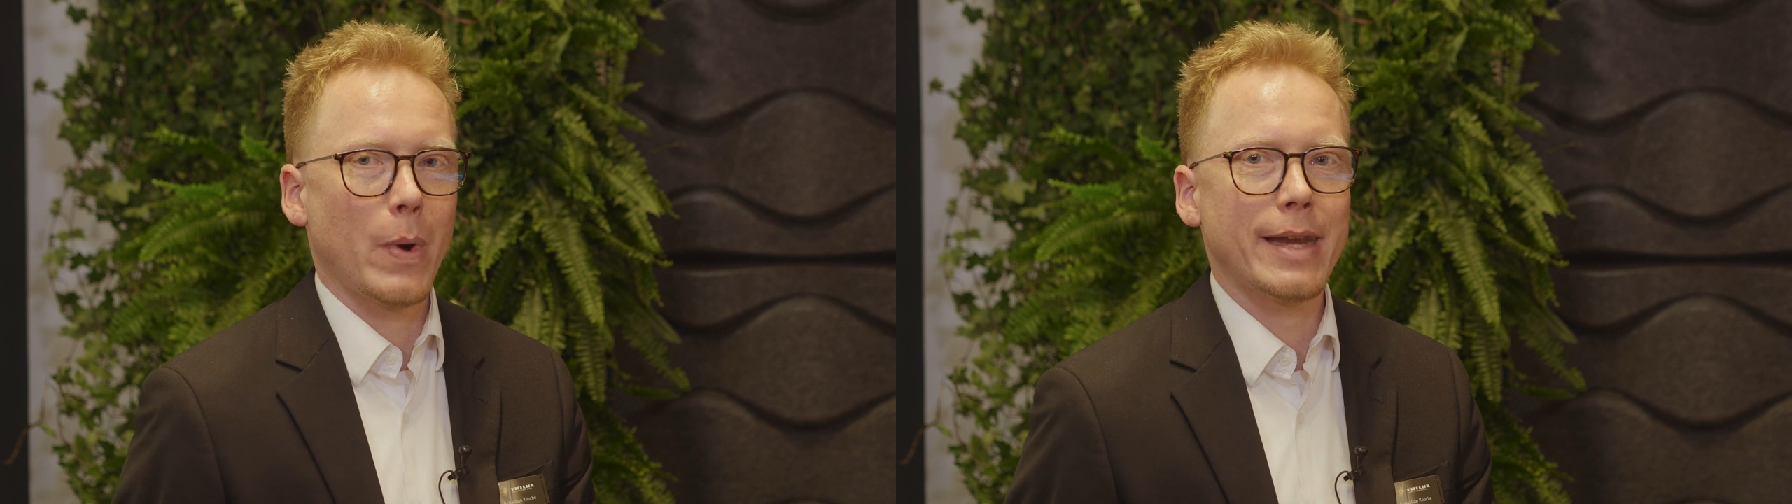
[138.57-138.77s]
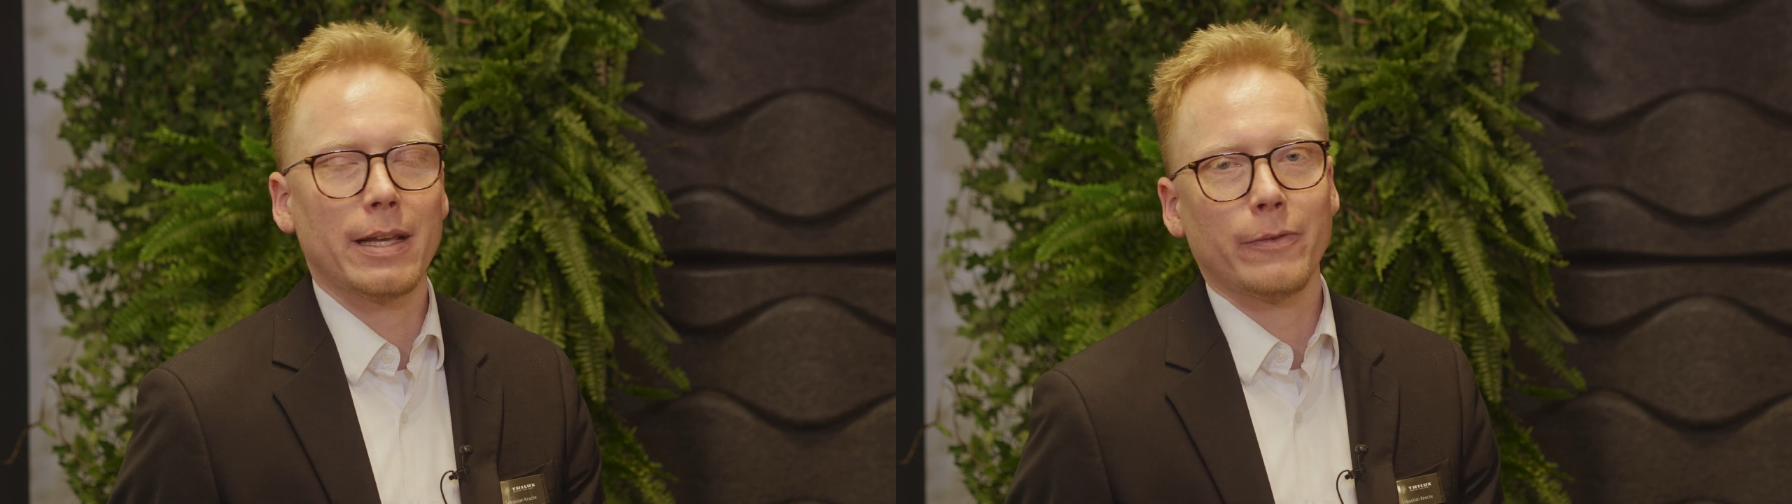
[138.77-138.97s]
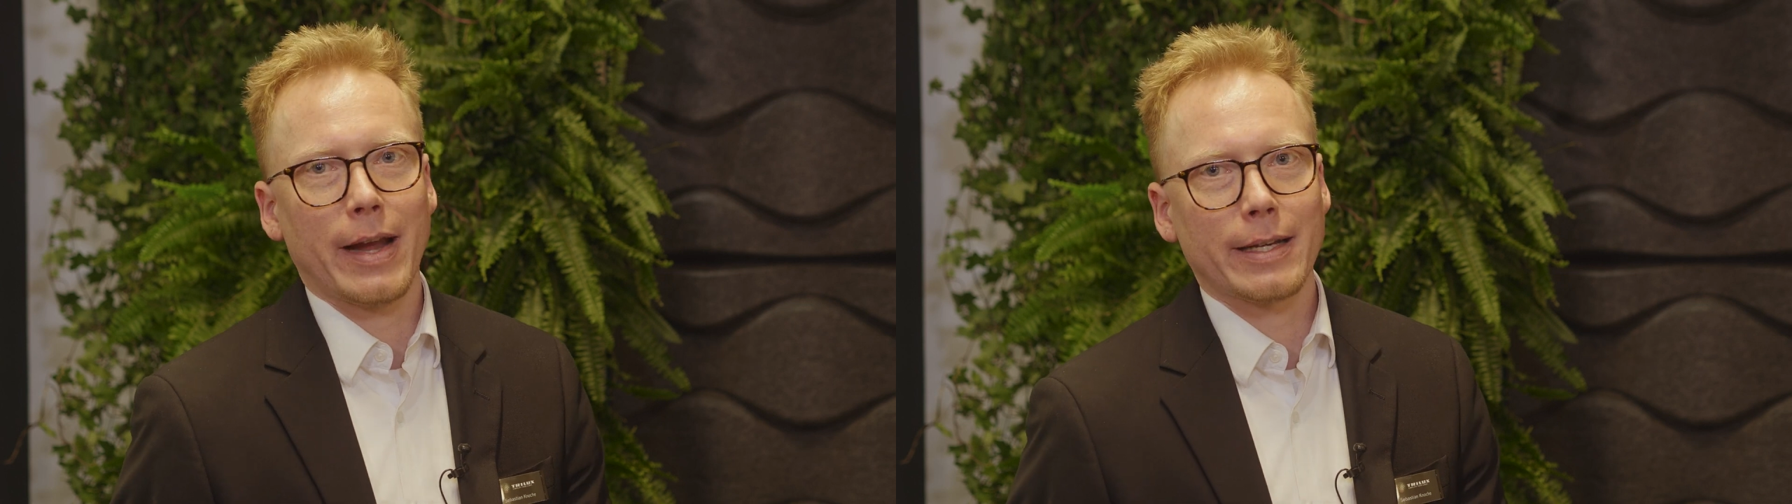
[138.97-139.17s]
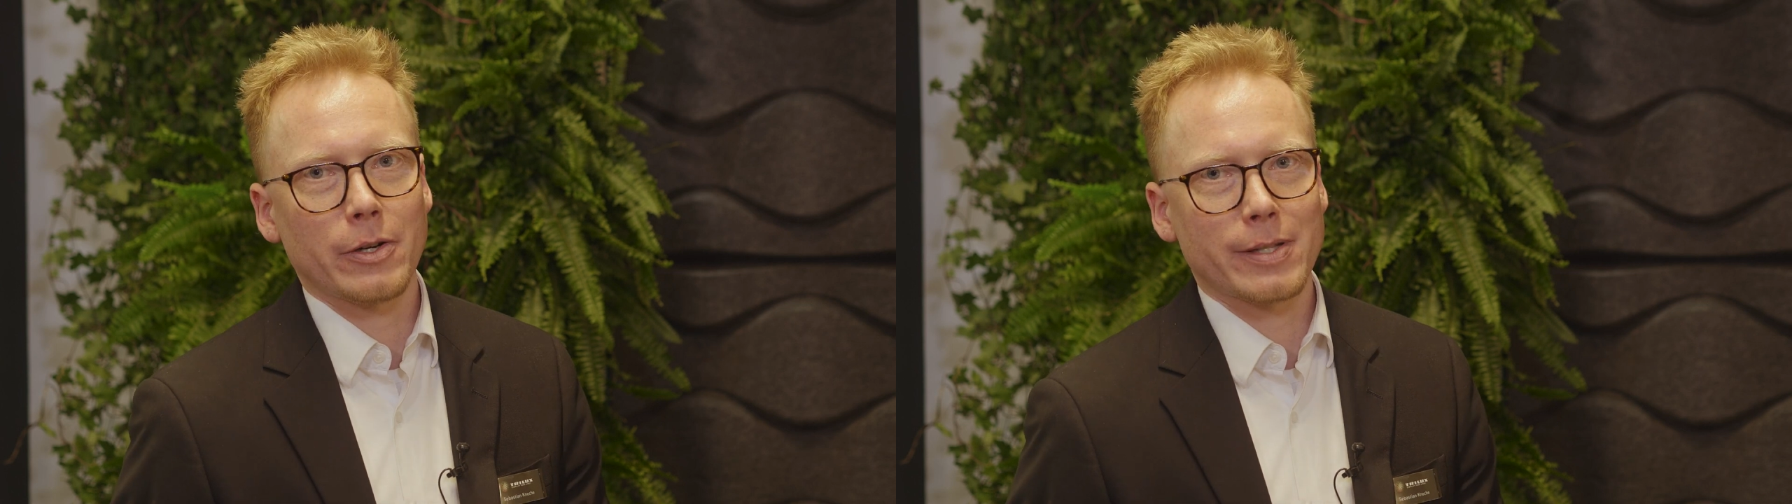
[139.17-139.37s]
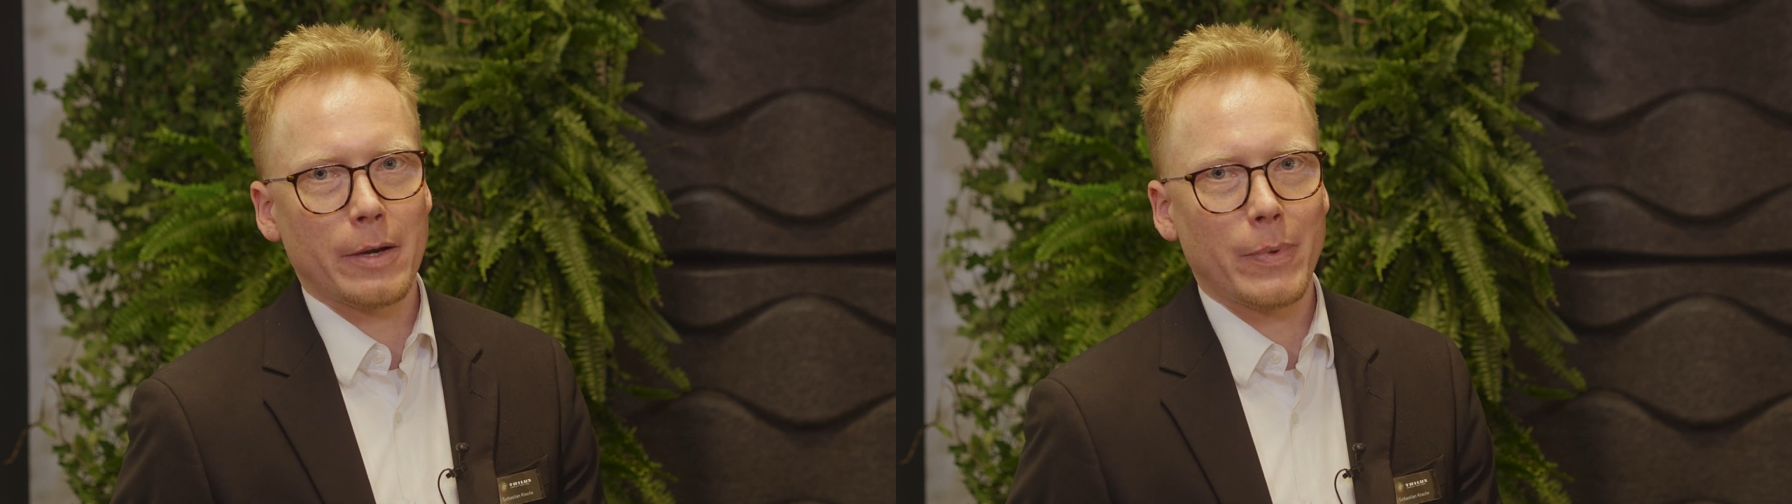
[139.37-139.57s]
weighting
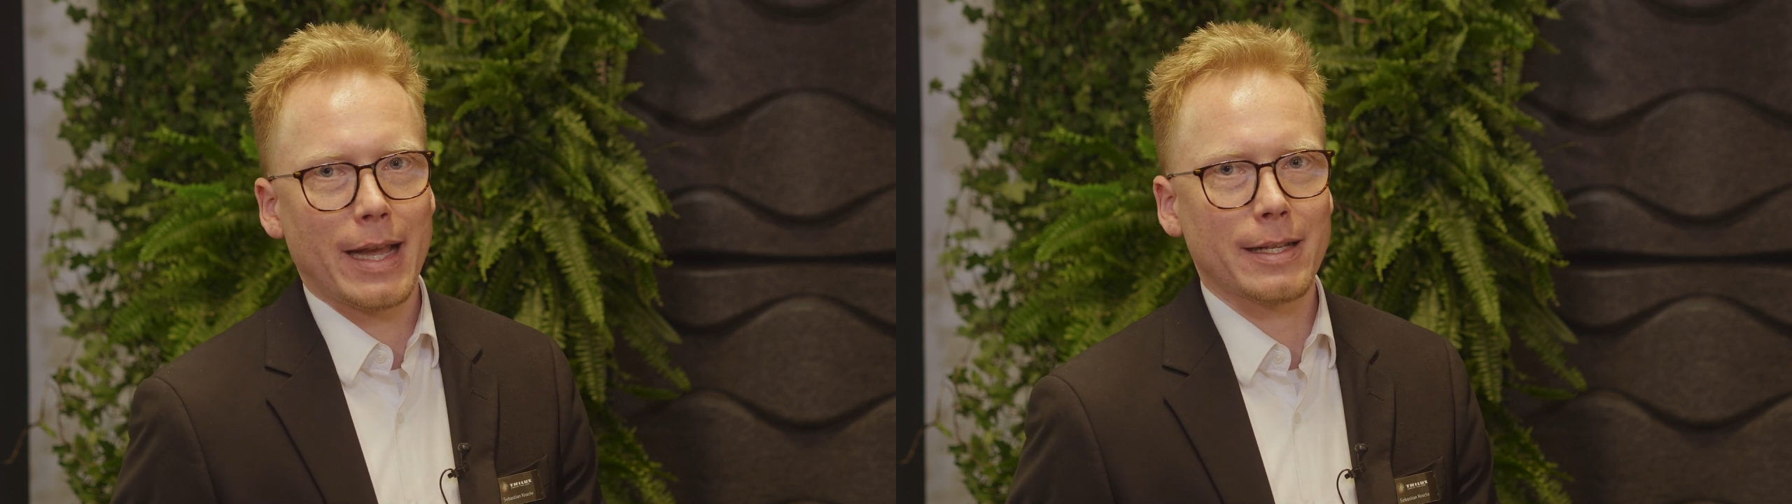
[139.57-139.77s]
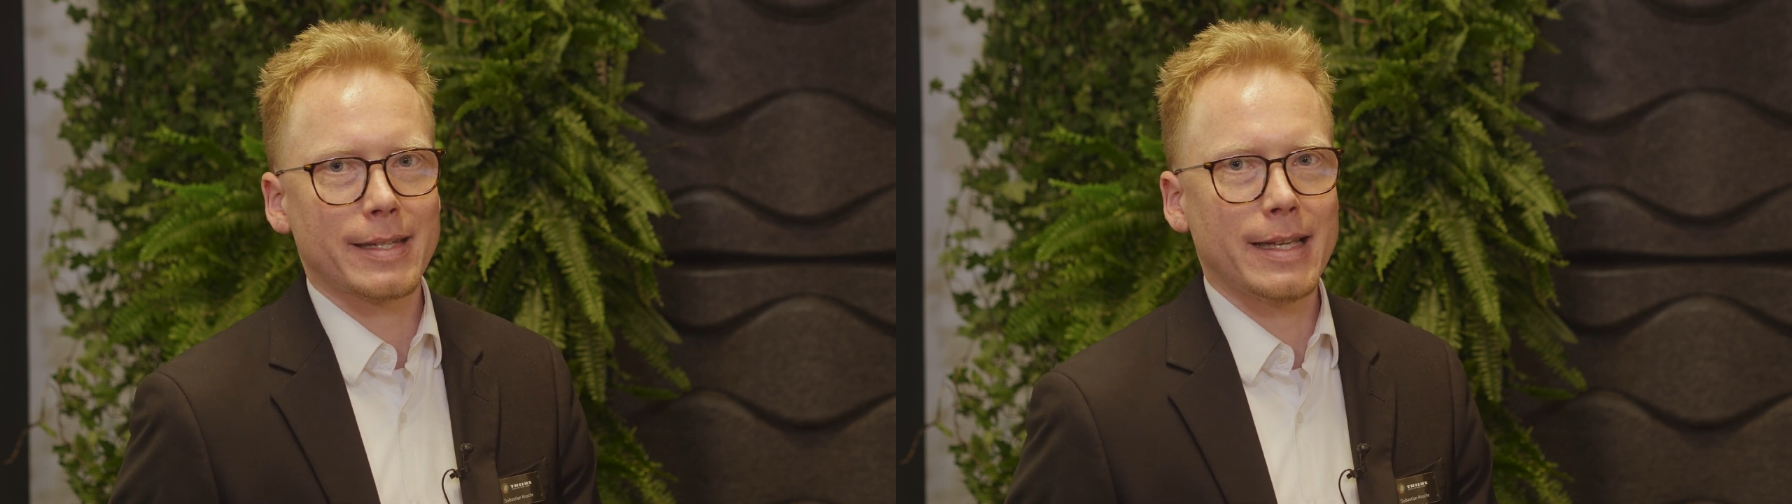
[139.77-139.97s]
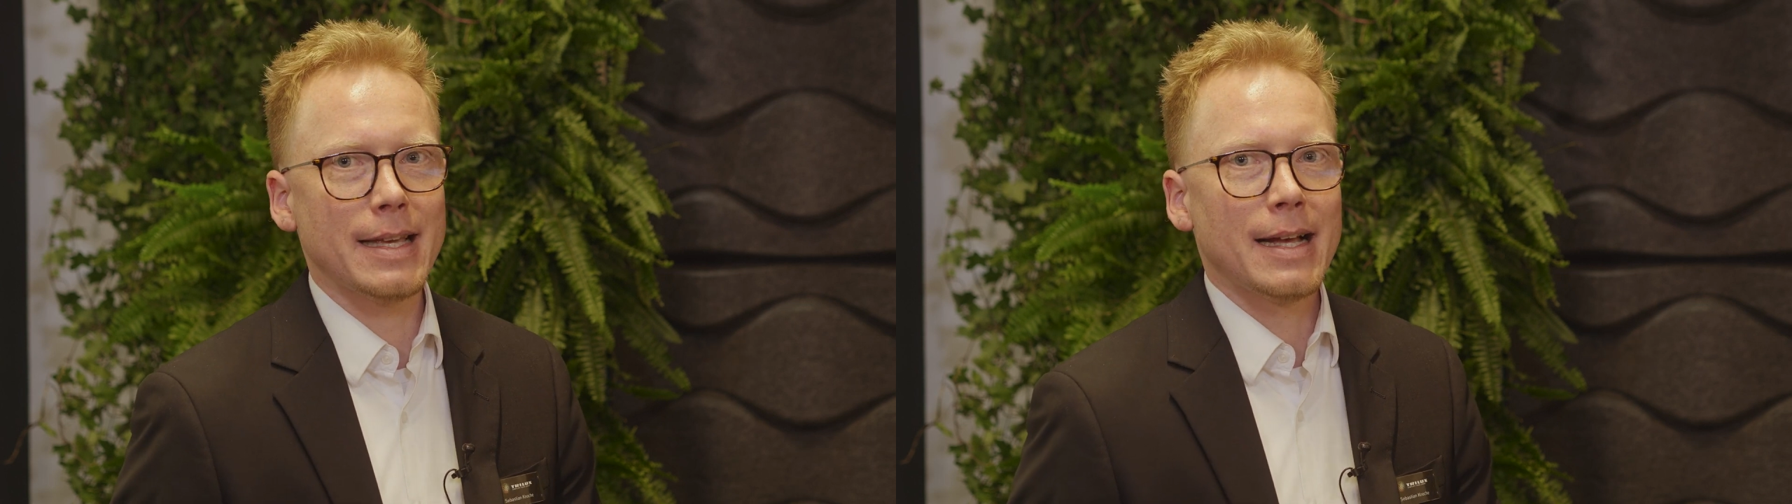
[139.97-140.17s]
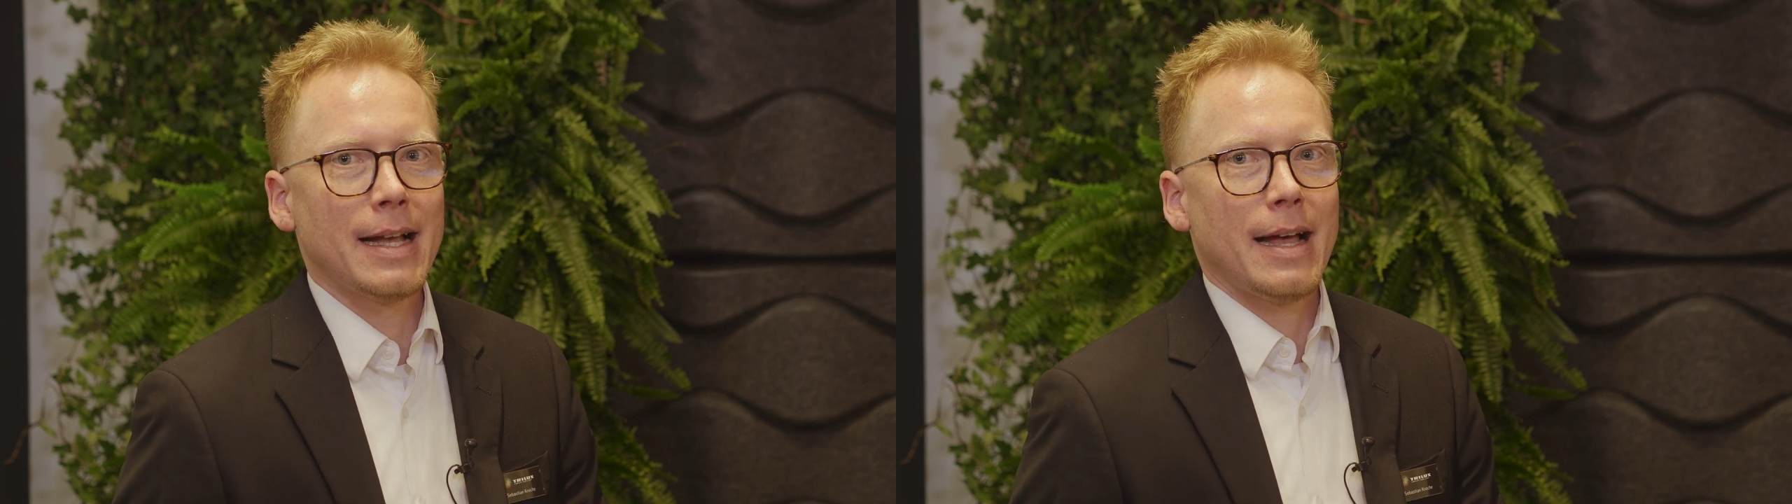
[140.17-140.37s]
factors, and we can see